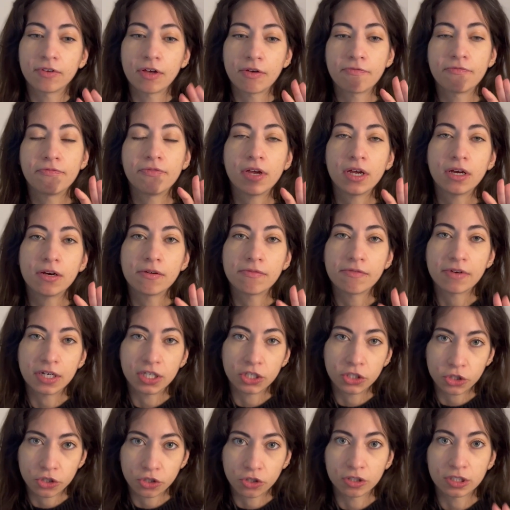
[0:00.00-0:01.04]
a very,
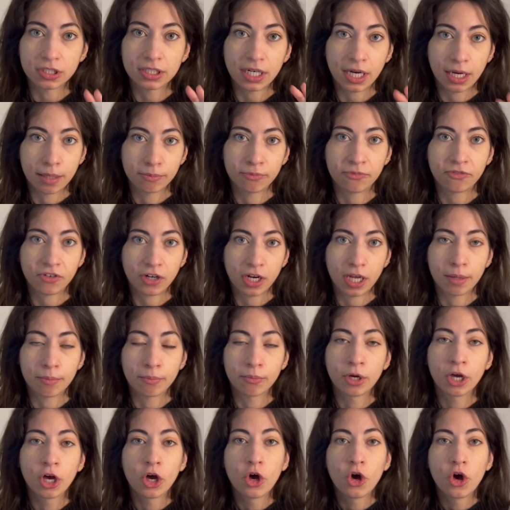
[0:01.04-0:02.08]
very short time
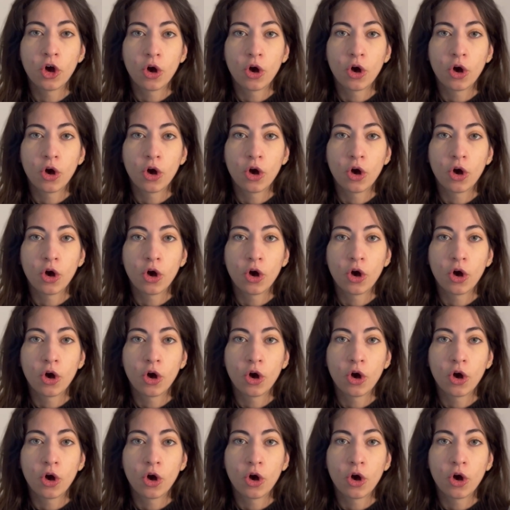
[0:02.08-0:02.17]
frame